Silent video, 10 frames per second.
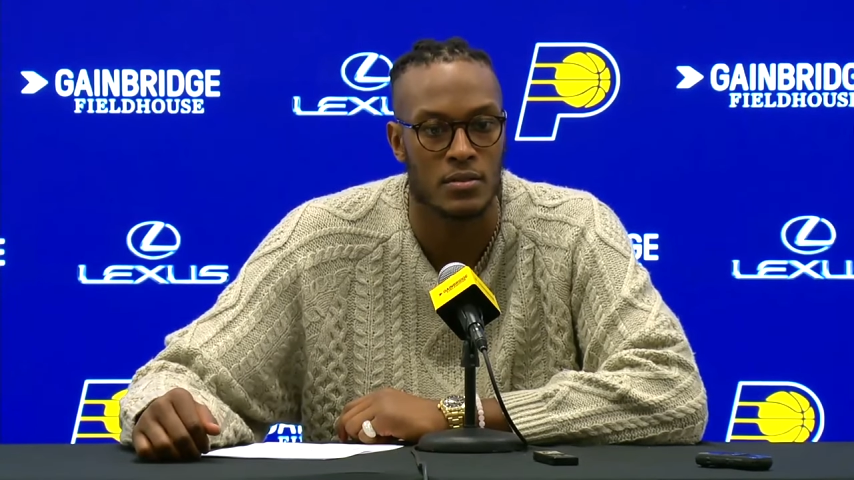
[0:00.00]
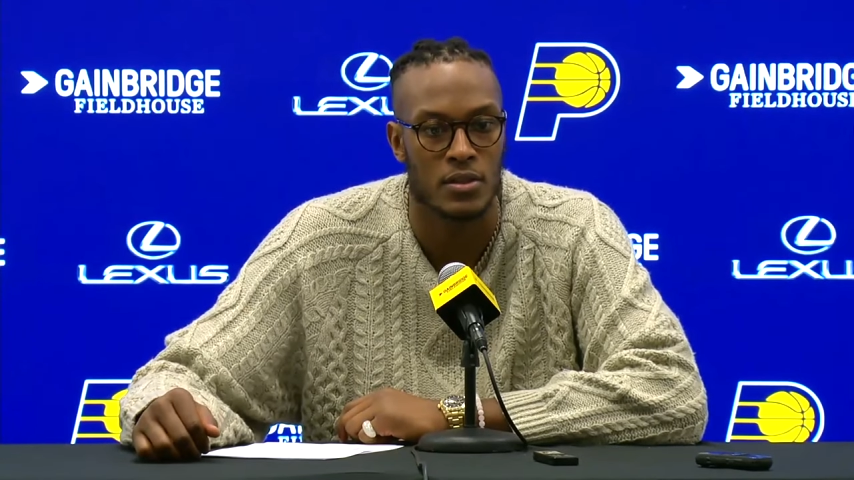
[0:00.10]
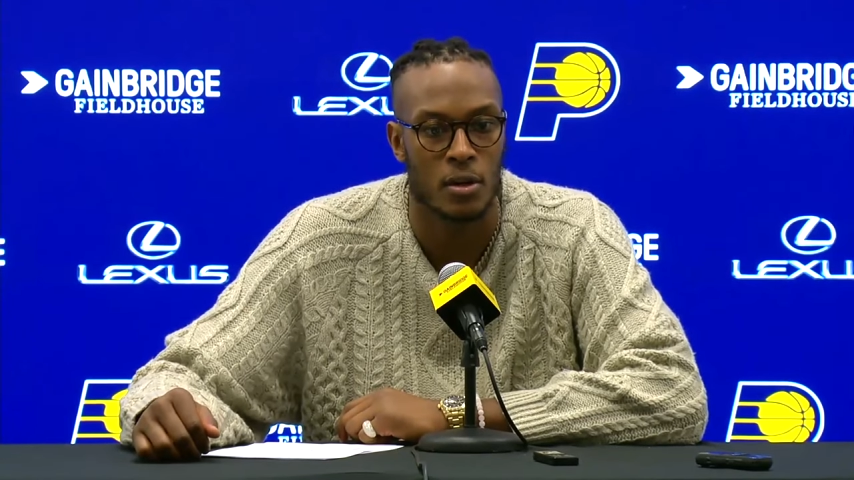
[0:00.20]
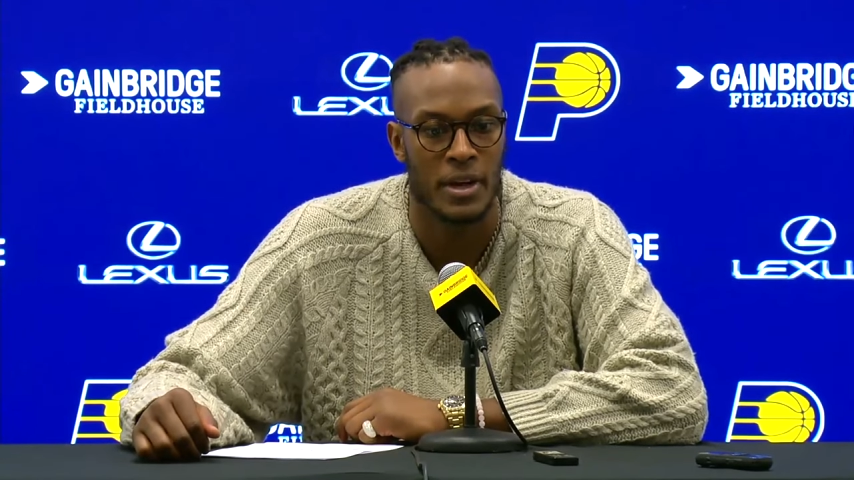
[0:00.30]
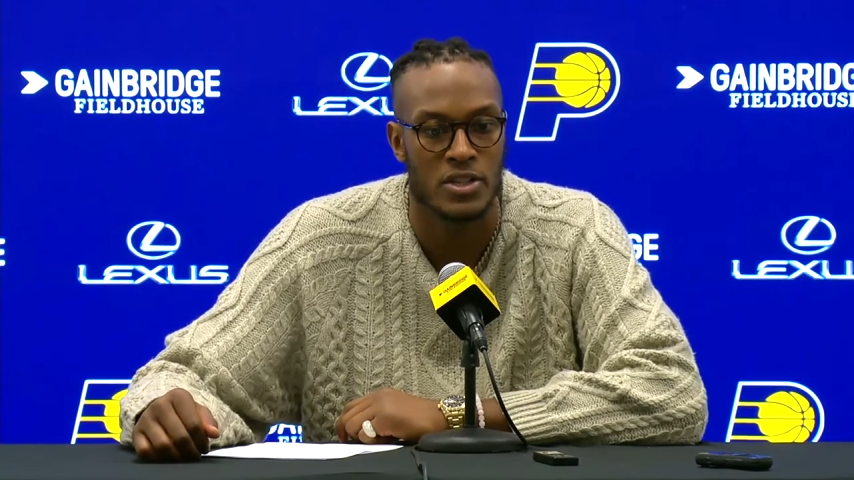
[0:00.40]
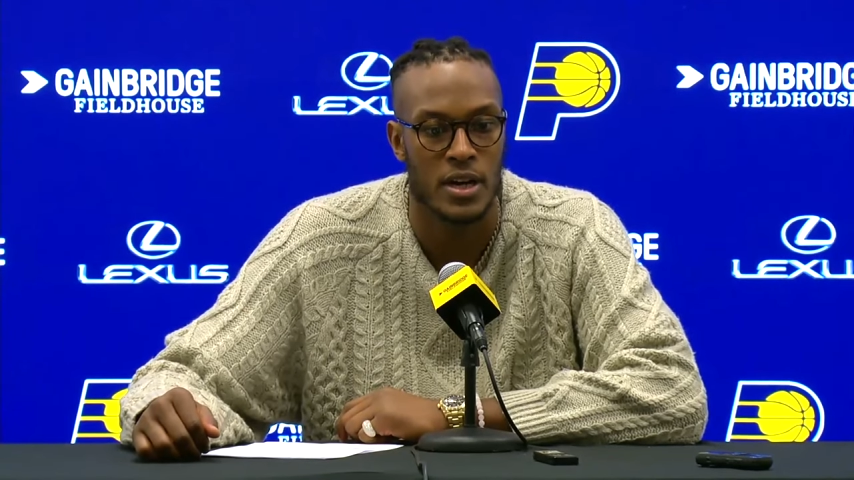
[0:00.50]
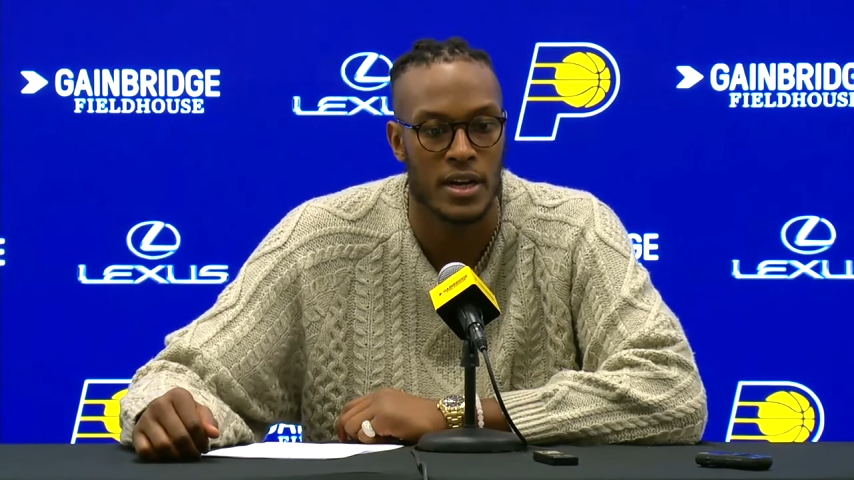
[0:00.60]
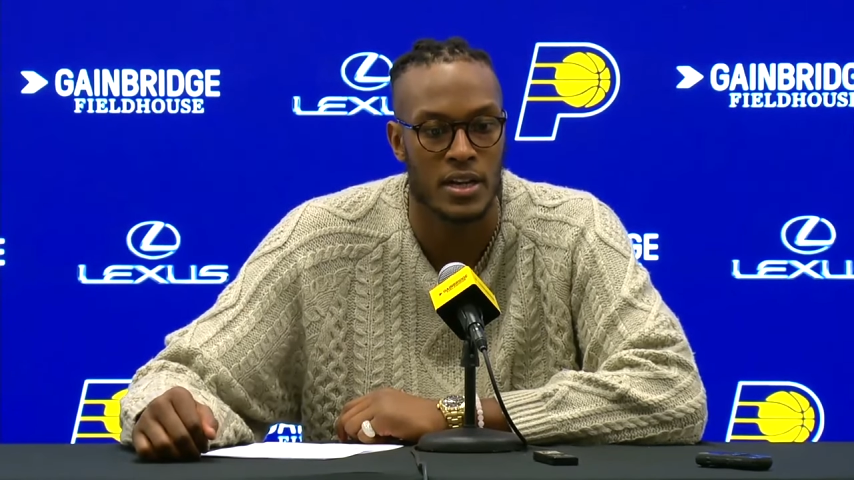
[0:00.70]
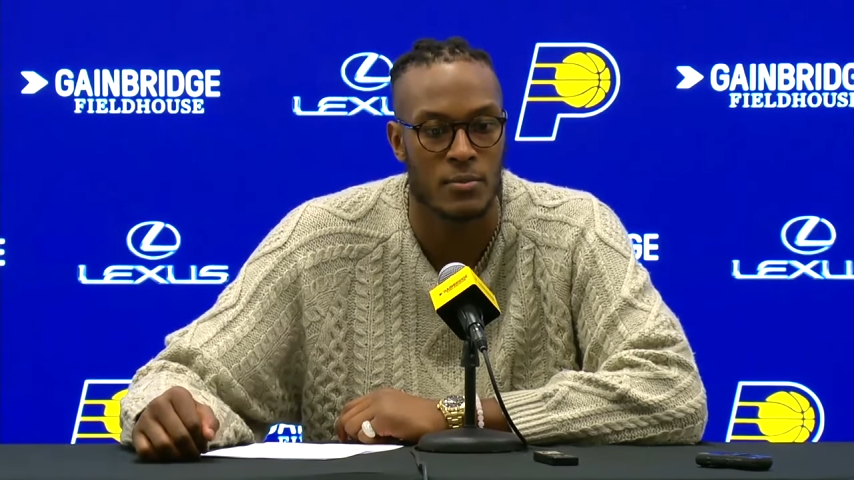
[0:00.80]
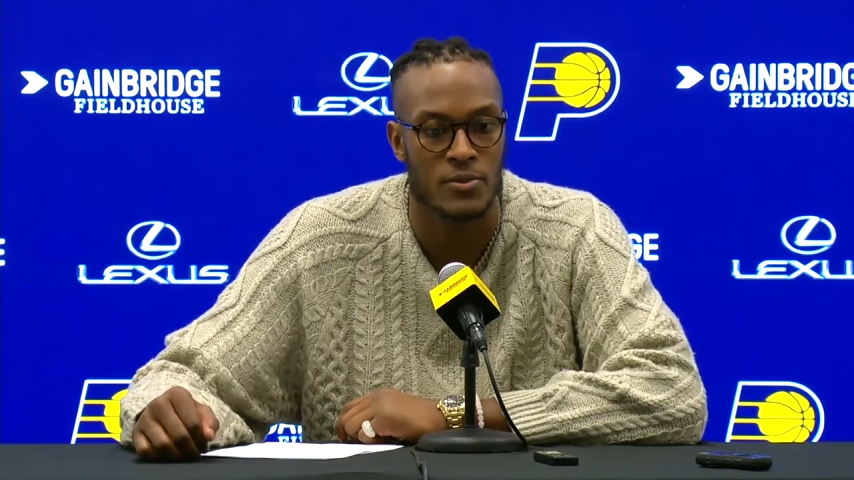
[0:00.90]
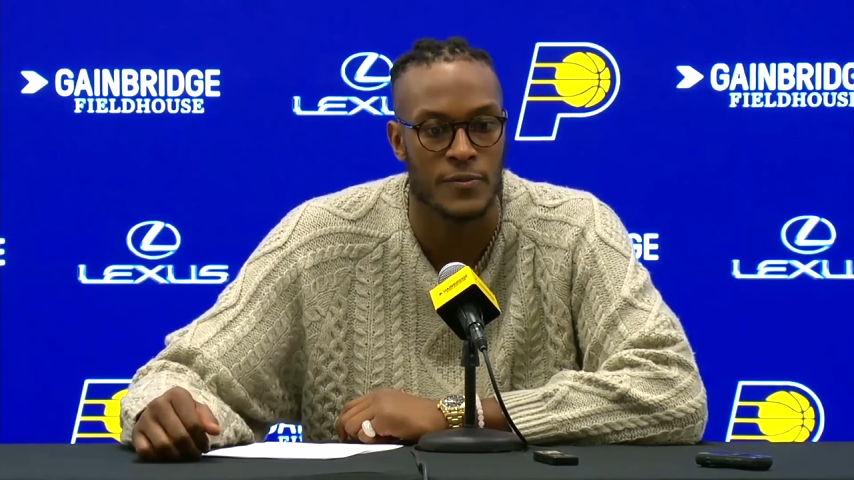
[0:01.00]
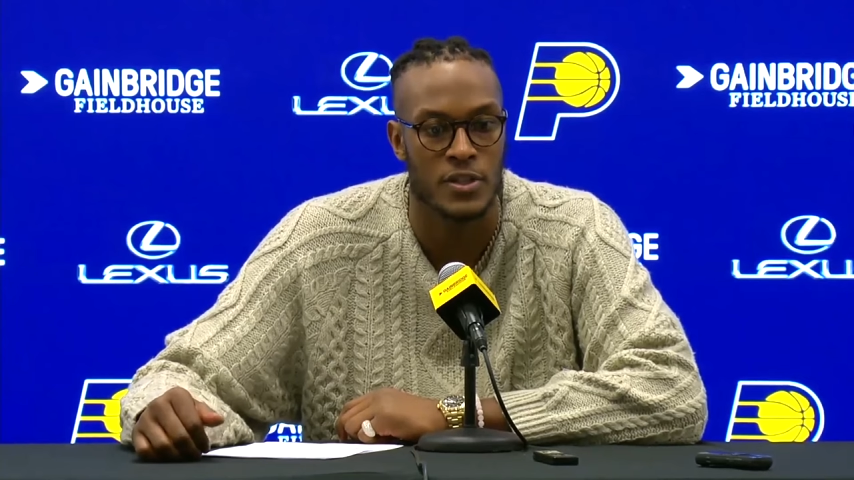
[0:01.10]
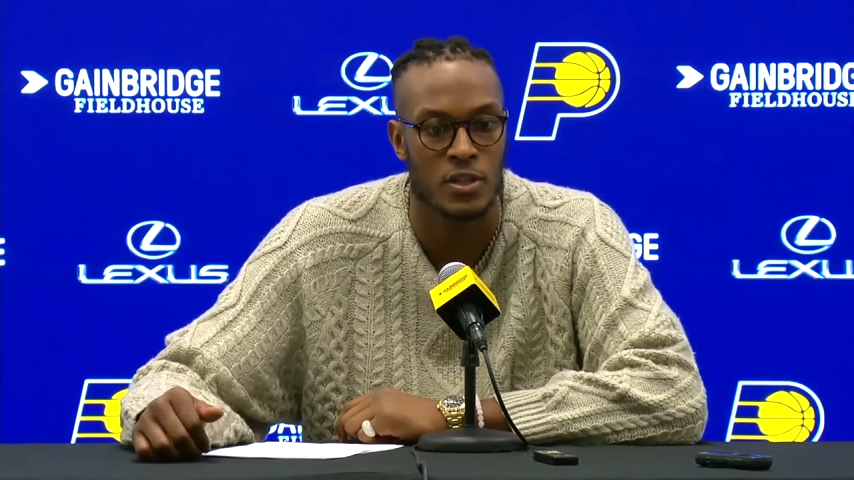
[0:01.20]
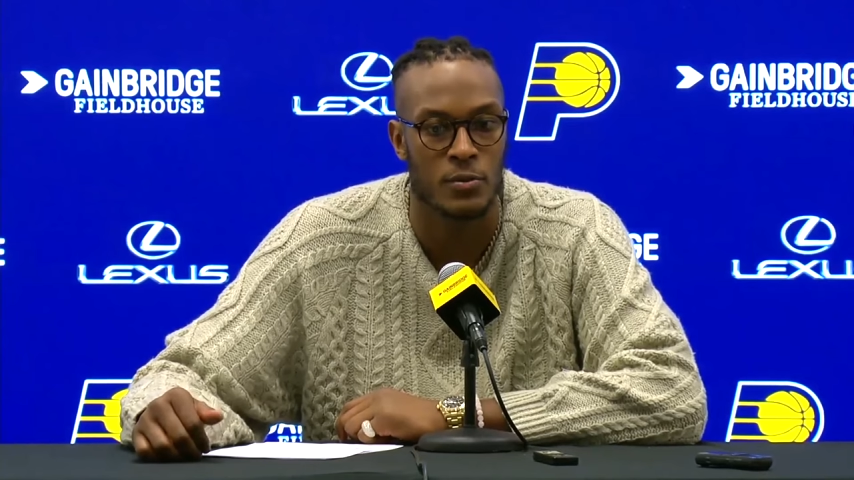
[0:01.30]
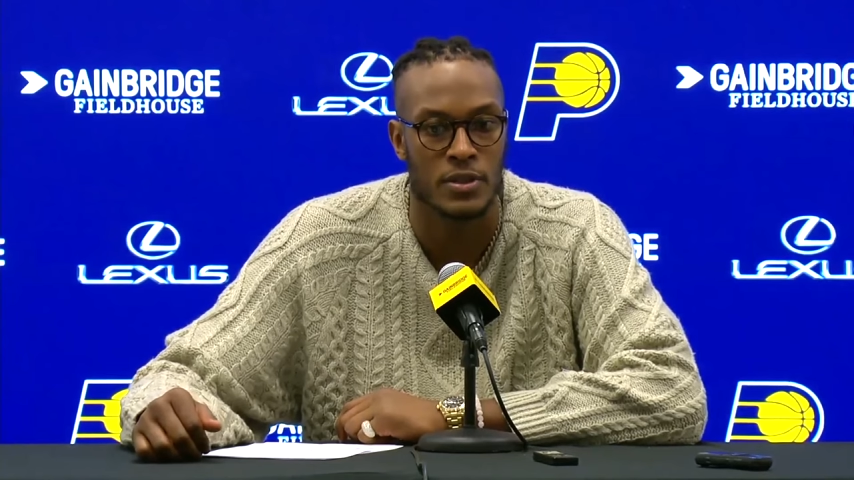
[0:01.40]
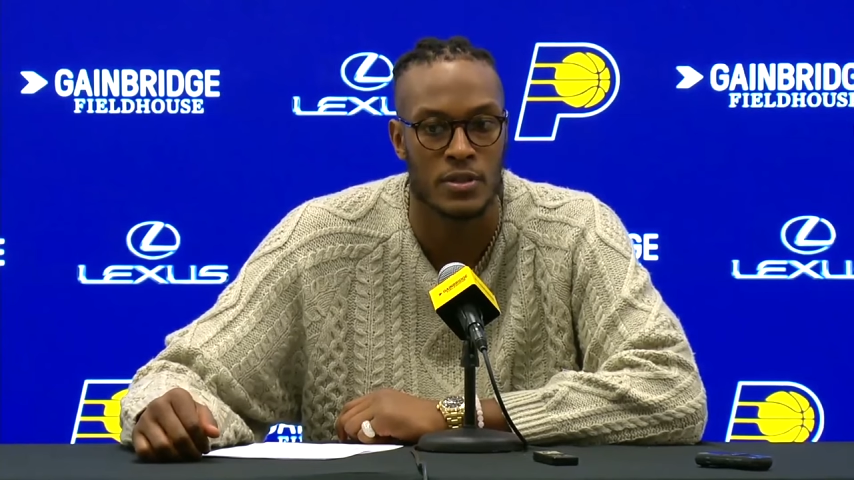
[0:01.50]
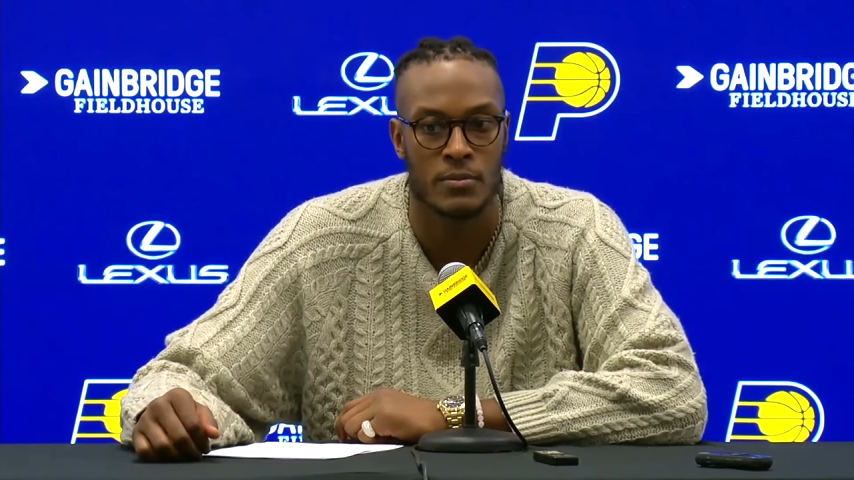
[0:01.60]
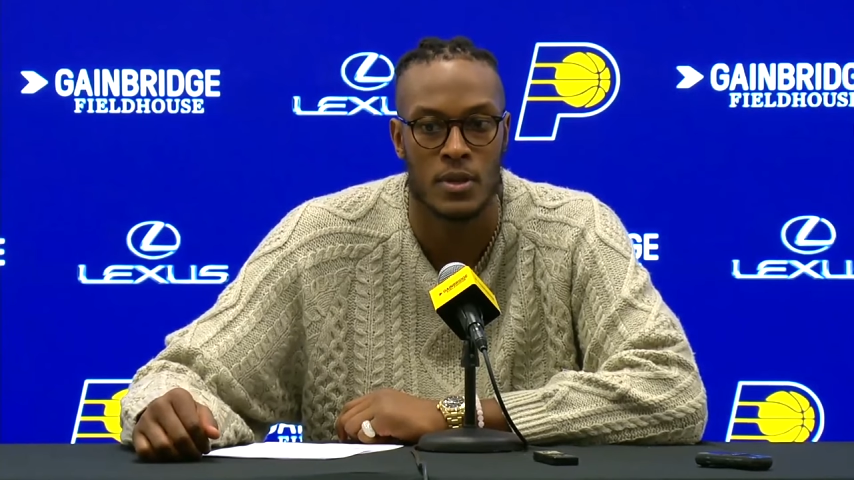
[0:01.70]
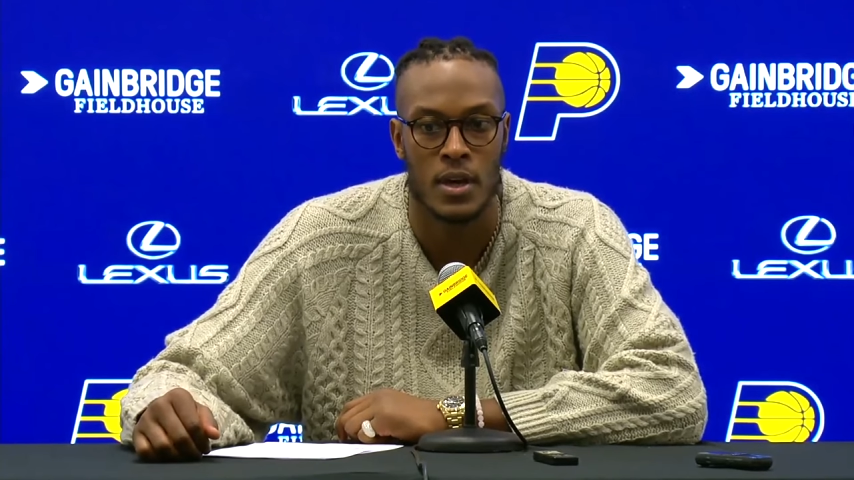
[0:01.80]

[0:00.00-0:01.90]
you know, make sure I hit him, was physical with him.